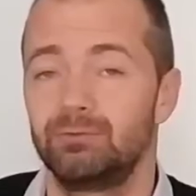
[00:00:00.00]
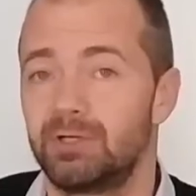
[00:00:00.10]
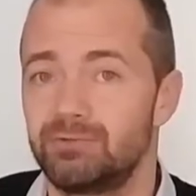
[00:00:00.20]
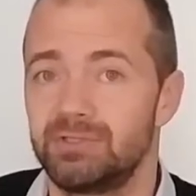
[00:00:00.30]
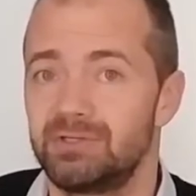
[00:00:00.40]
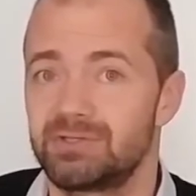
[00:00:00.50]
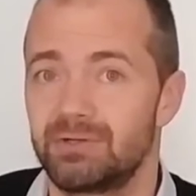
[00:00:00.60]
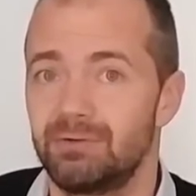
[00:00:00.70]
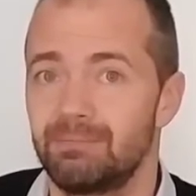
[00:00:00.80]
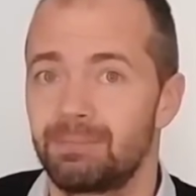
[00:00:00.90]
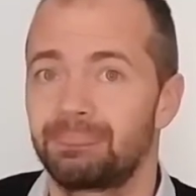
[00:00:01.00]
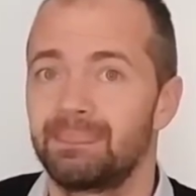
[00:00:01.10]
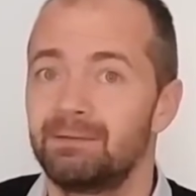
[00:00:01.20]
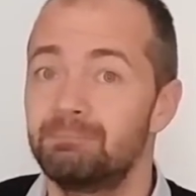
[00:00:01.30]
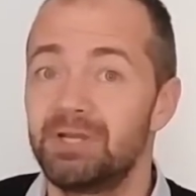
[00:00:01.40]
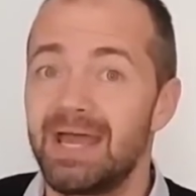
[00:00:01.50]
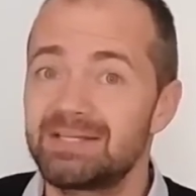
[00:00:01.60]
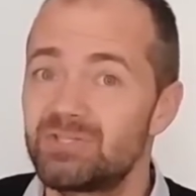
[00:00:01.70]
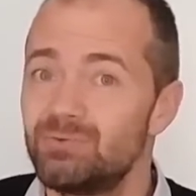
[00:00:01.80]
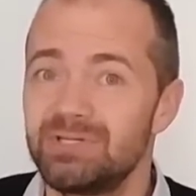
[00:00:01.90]
200 years ago. But
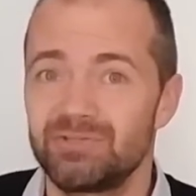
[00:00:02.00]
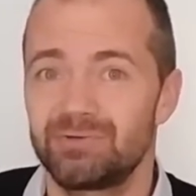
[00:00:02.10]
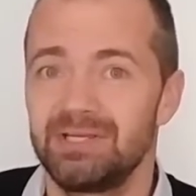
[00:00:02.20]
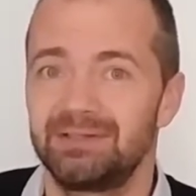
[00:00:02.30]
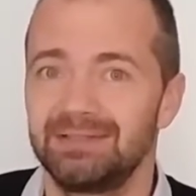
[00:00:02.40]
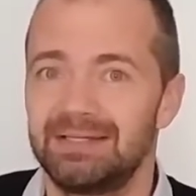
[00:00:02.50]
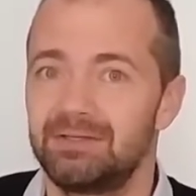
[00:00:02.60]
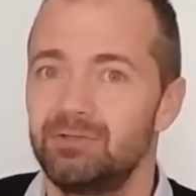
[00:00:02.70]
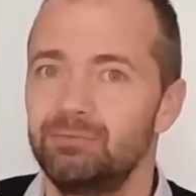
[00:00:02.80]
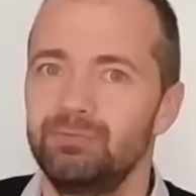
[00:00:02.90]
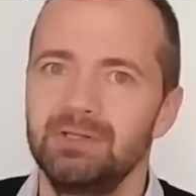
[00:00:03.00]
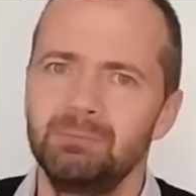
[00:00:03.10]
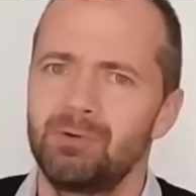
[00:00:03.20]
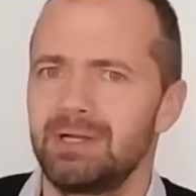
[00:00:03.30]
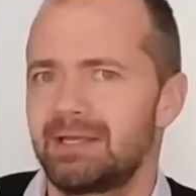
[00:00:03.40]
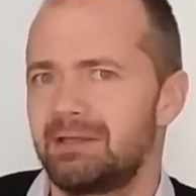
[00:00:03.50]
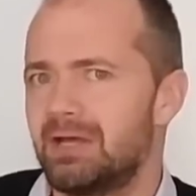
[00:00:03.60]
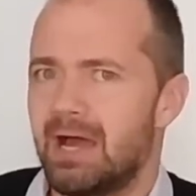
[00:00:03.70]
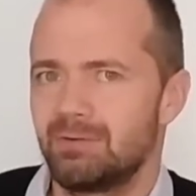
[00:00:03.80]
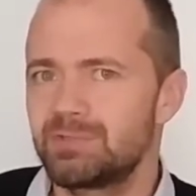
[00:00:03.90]
as soon as you're in, you feel more like in
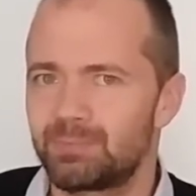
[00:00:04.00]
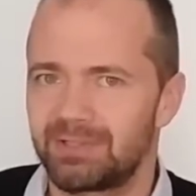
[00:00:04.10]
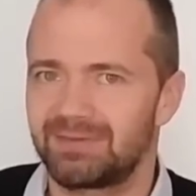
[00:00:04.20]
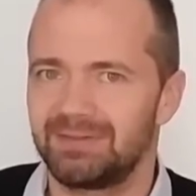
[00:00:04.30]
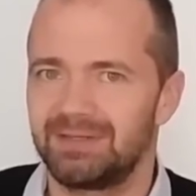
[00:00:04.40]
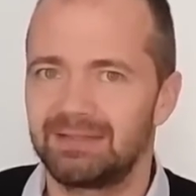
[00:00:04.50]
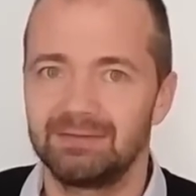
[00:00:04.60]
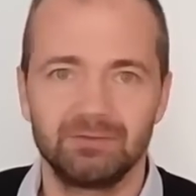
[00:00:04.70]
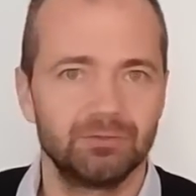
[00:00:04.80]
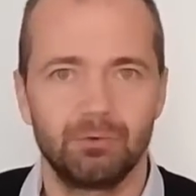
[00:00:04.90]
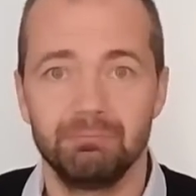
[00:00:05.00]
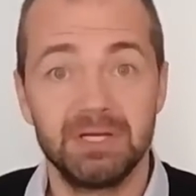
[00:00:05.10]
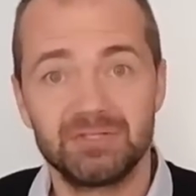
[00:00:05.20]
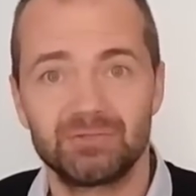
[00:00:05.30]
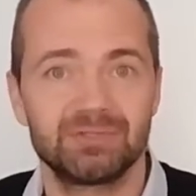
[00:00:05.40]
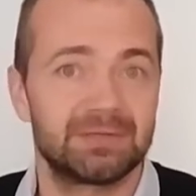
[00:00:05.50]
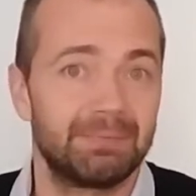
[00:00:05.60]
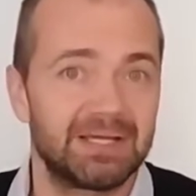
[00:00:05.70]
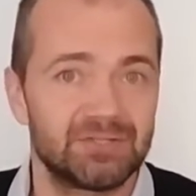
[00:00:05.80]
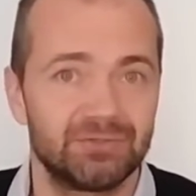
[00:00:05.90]
a house party, getting to know ministers,
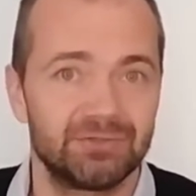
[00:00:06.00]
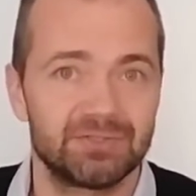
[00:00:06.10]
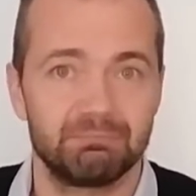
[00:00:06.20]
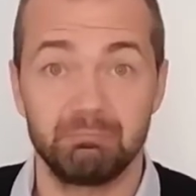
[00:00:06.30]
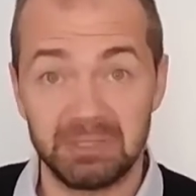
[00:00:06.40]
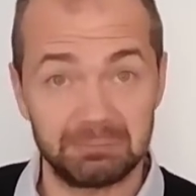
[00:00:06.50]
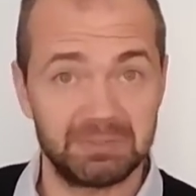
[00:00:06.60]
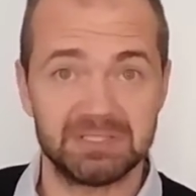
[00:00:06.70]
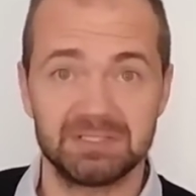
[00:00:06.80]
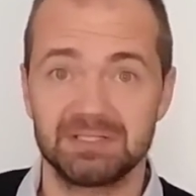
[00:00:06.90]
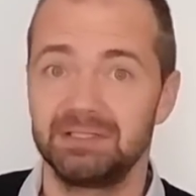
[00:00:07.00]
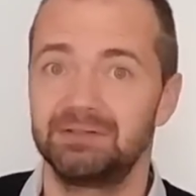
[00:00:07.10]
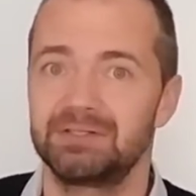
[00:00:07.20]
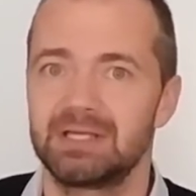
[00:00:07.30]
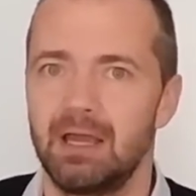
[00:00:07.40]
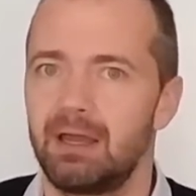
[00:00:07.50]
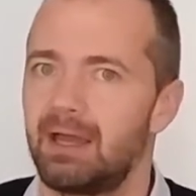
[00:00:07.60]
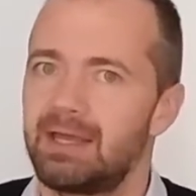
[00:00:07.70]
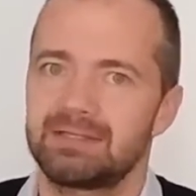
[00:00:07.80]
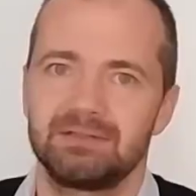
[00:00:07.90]
ambassadors, big business leaders,
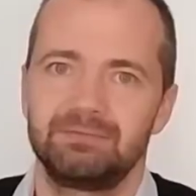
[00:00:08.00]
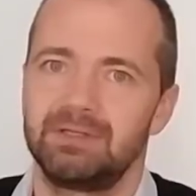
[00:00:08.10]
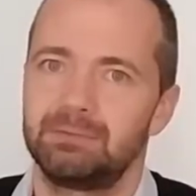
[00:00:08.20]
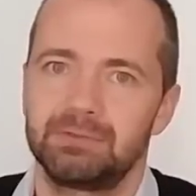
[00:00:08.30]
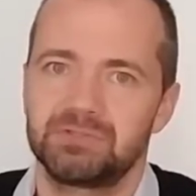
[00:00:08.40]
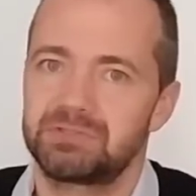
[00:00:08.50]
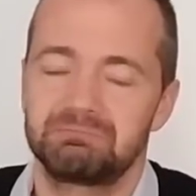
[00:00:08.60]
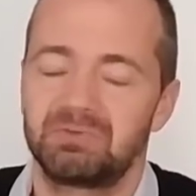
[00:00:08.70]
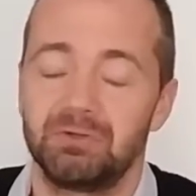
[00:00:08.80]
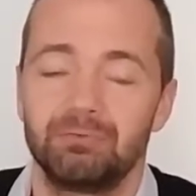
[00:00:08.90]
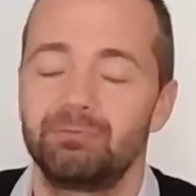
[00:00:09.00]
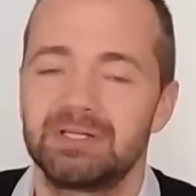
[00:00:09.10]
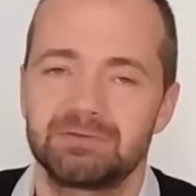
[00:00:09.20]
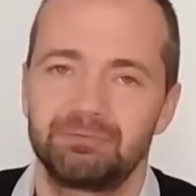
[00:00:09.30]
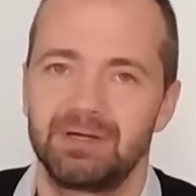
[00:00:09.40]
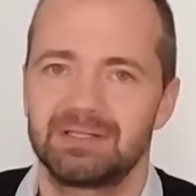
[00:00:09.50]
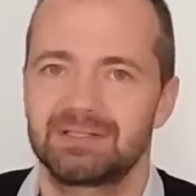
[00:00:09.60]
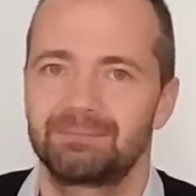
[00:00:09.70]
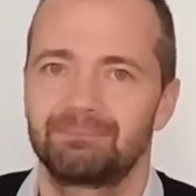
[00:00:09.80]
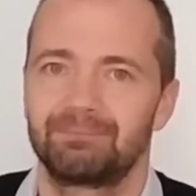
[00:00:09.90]
as if they were just, friends of
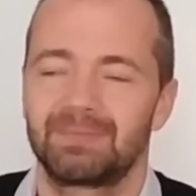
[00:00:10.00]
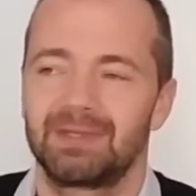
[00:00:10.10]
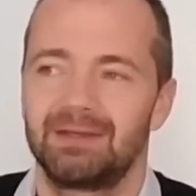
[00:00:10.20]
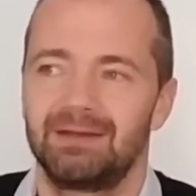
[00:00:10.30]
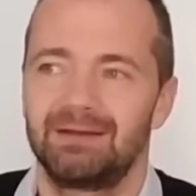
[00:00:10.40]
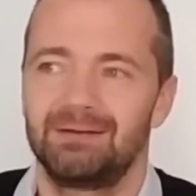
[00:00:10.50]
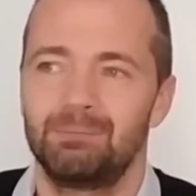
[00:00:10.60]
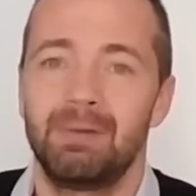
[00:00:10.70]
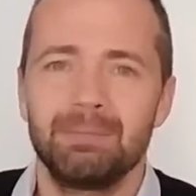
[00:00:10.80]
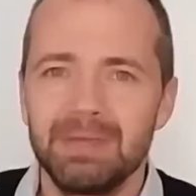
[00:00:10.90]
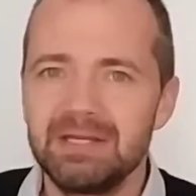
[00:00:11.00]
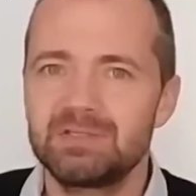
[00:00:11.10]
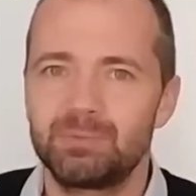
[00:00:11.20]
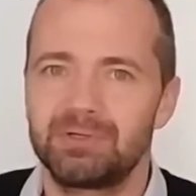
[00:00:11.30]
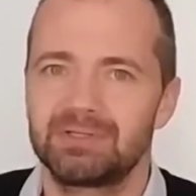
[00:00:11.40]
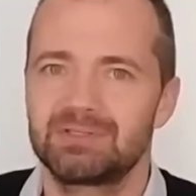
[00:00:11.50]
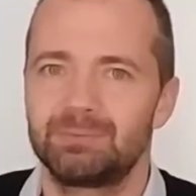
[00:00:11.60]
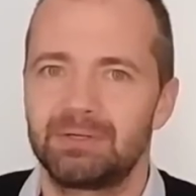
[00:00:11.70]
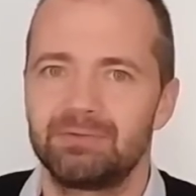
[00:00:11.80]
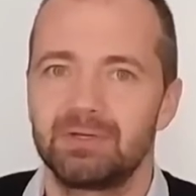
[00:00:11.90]
friends. My main experience
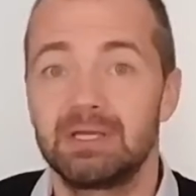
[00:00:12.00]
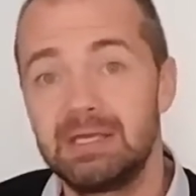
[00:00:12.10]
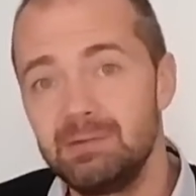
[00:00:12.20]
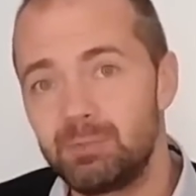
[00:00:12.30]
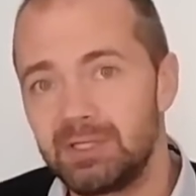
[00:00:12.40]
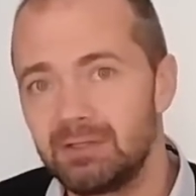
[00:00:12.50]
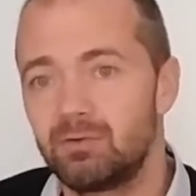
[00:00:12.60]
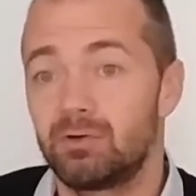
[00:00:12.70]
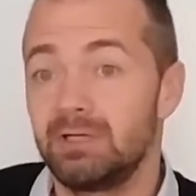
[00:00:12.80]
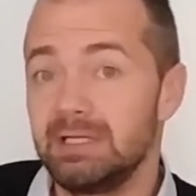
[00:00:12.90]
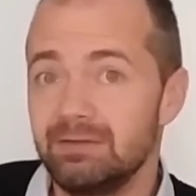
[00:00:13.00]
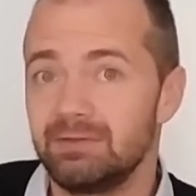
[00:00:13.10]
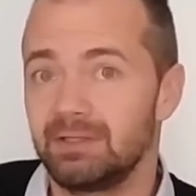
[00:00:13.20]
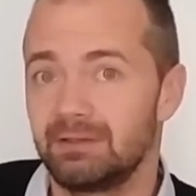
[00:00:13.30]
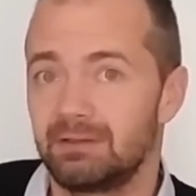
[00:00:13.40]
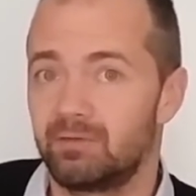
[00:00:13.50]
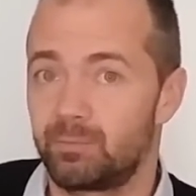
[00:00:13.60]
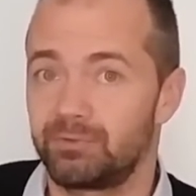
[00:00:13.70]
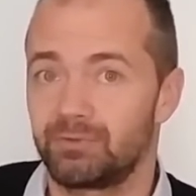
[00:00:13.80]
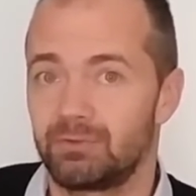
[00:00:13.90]
about the keeping or leaving of
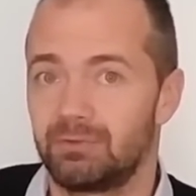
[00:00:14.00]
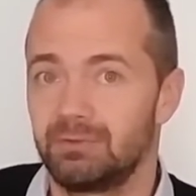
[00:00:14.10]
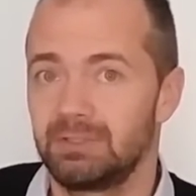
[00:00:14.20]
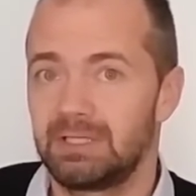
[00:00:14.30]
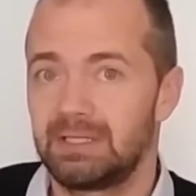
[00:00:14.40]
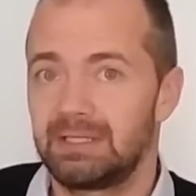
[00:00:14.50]
protocol,